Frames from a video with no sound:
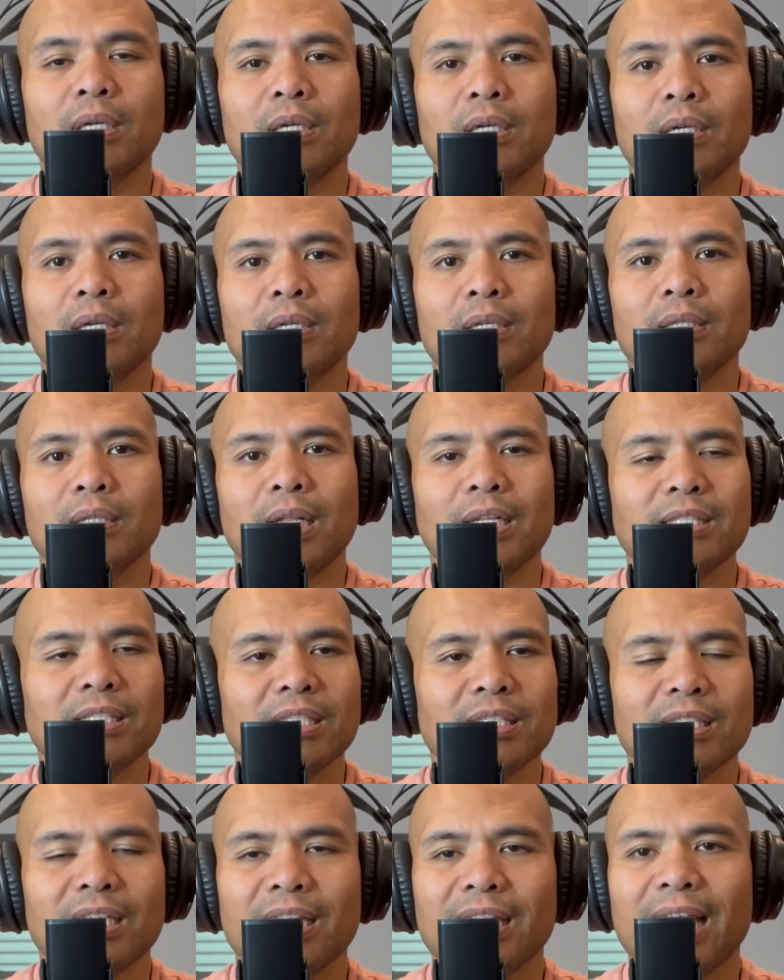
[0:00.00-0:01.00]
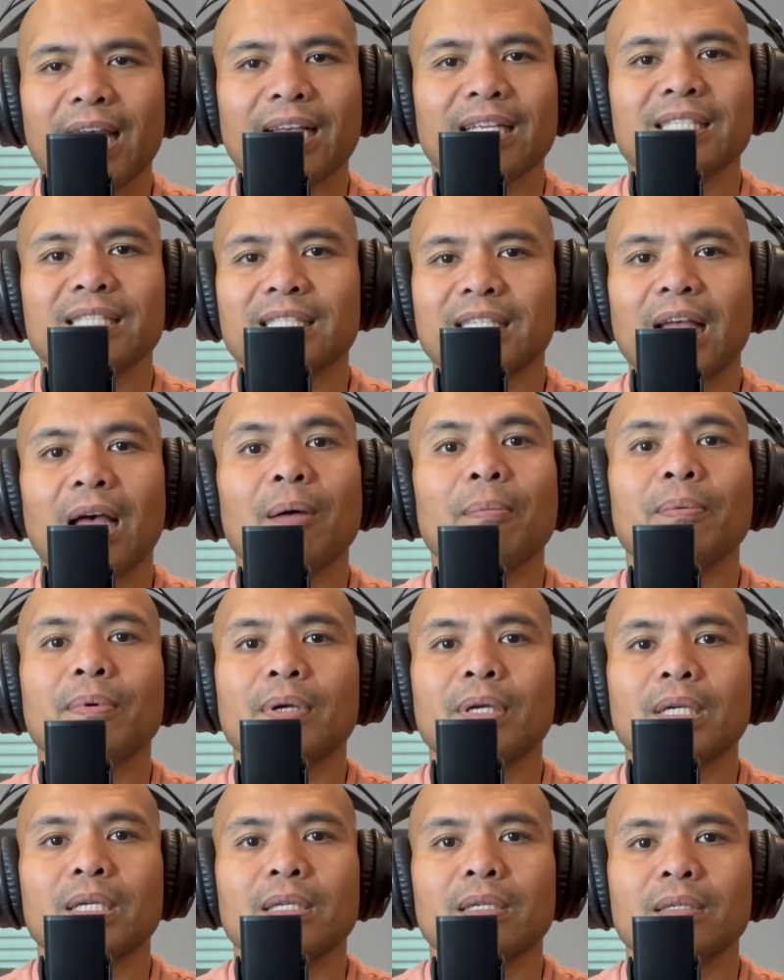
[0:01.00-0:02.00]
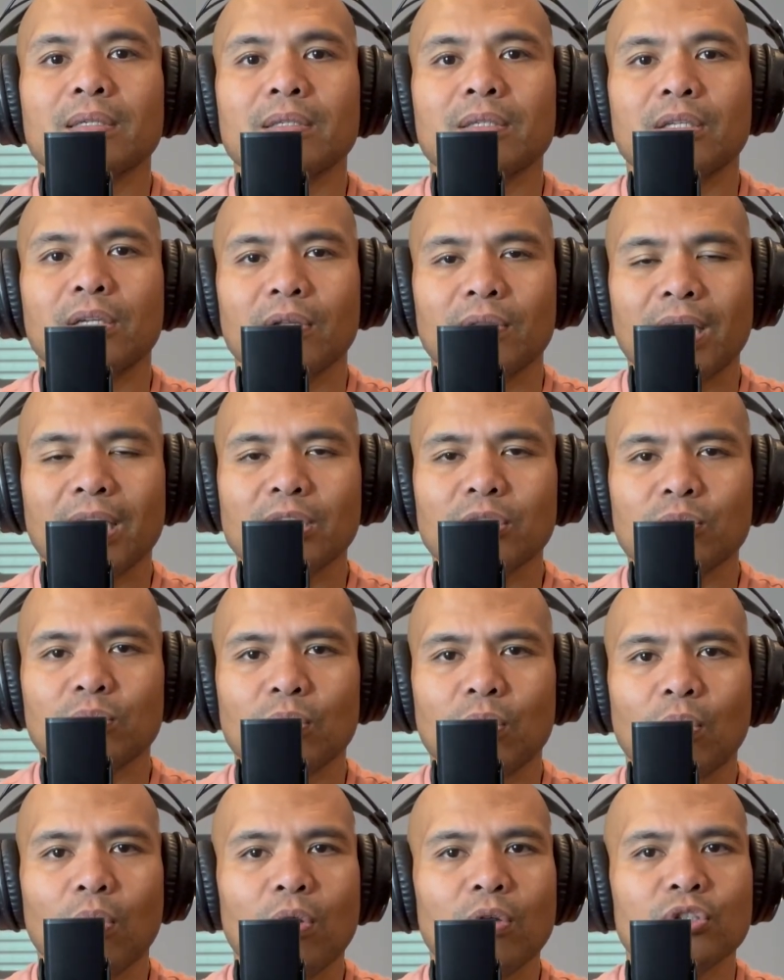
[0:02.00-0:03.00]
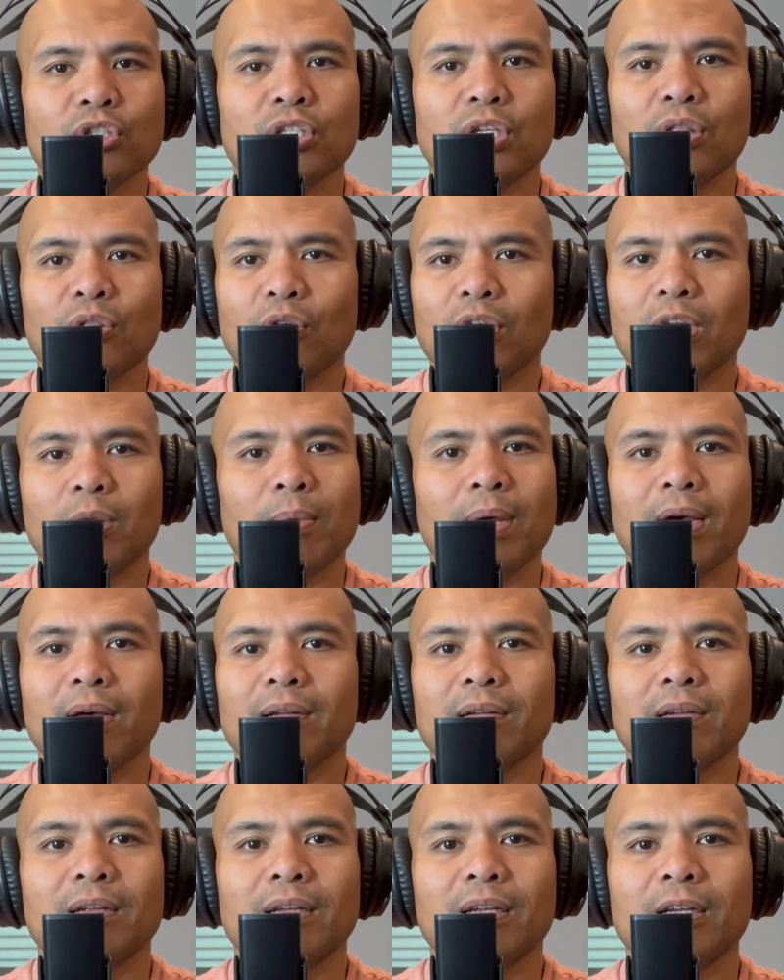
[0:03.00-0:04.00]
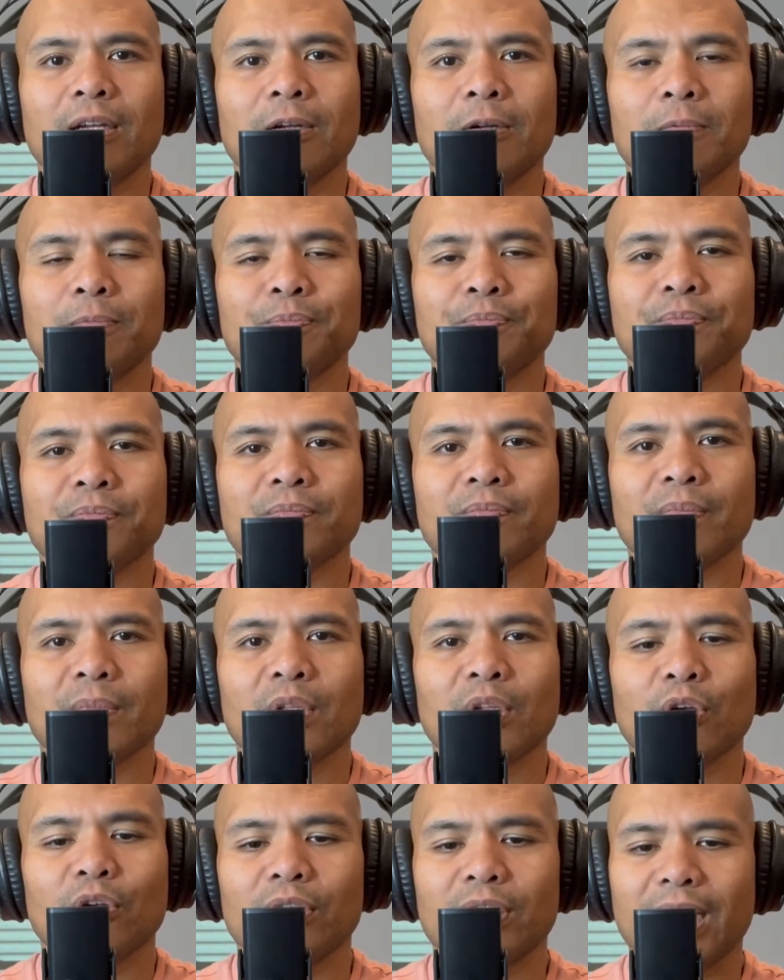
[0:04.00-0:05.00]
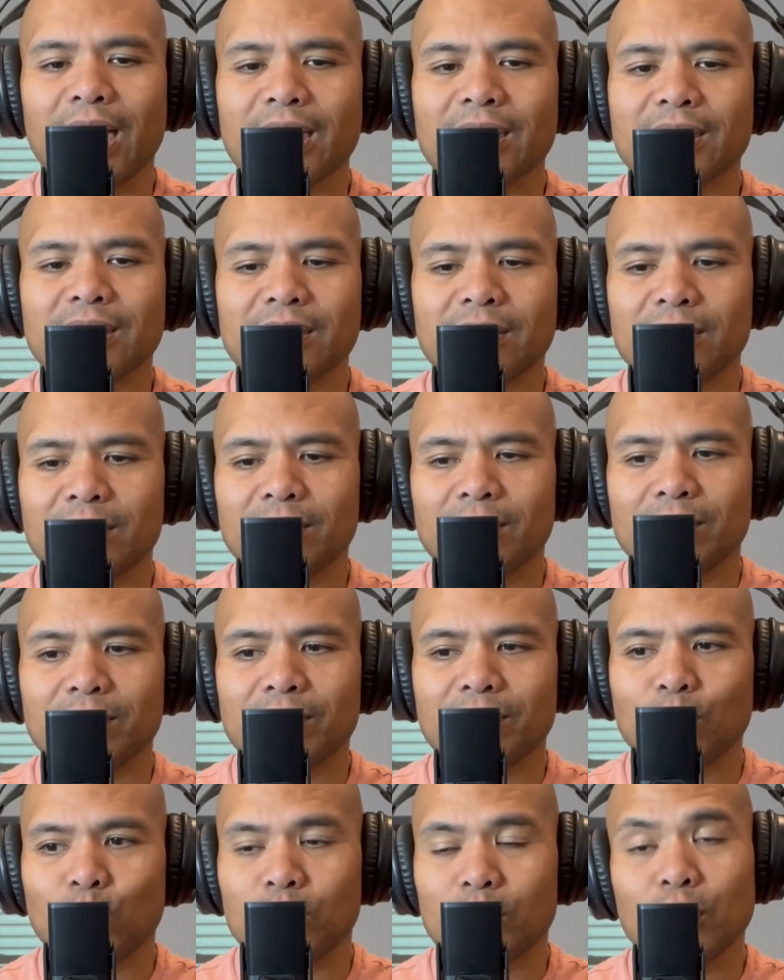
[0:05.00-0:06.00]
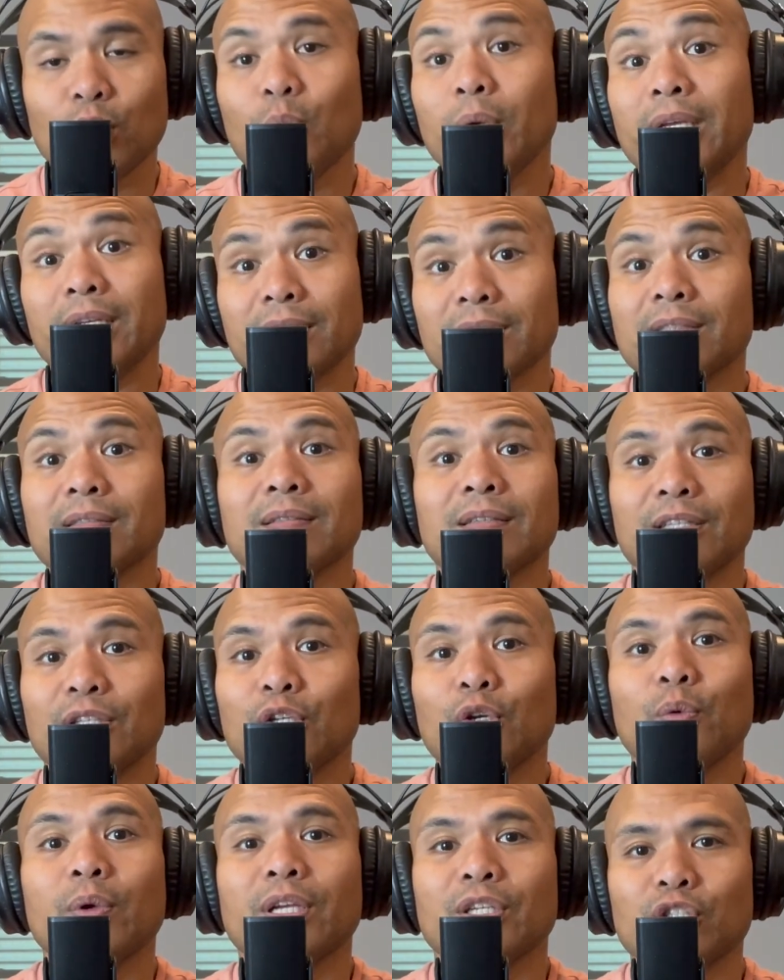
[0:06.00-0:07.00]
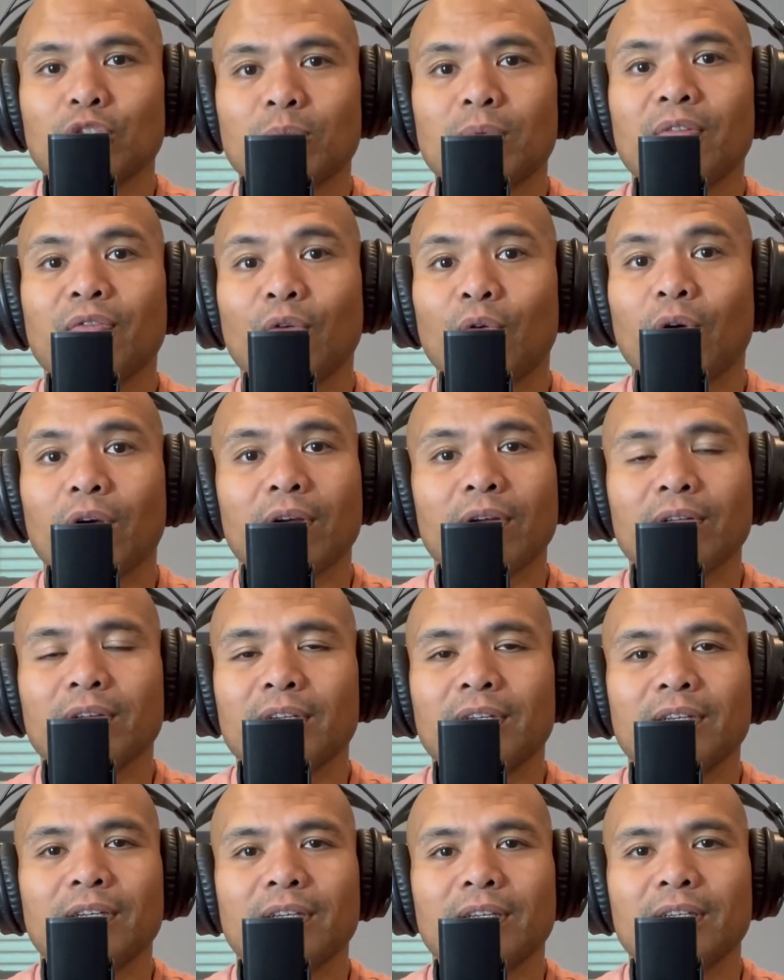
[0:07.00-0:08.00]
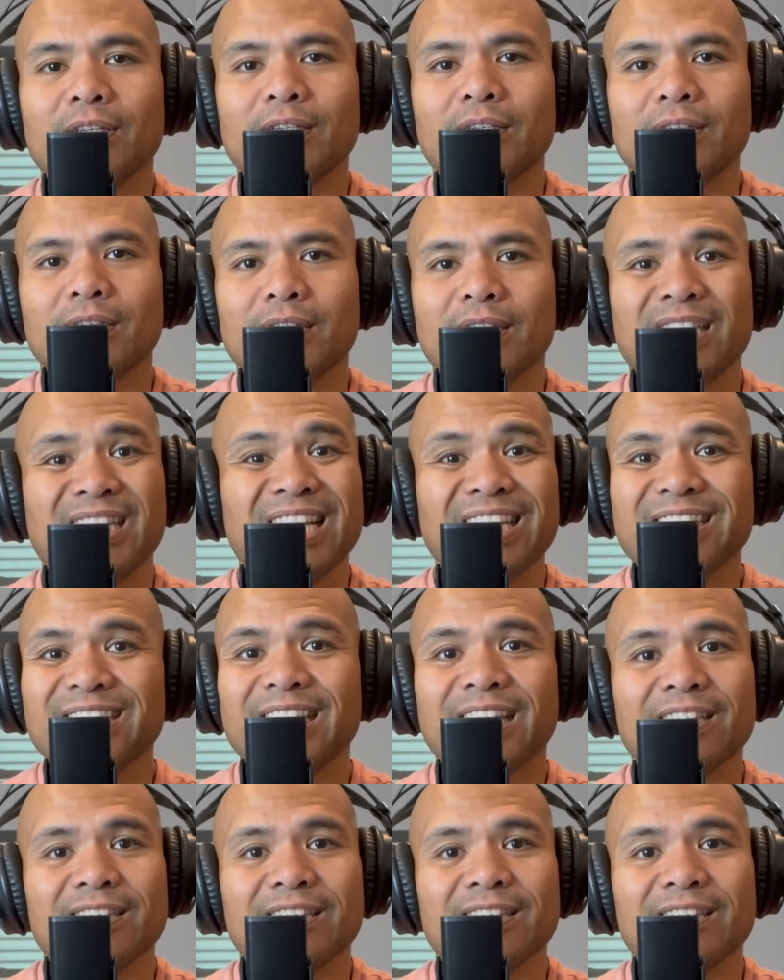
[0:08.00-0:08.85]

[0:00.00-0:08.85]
That's just the next step. You know, that's all she thought about. Her next two weeks. In two weeks, she'll be four. And that's it.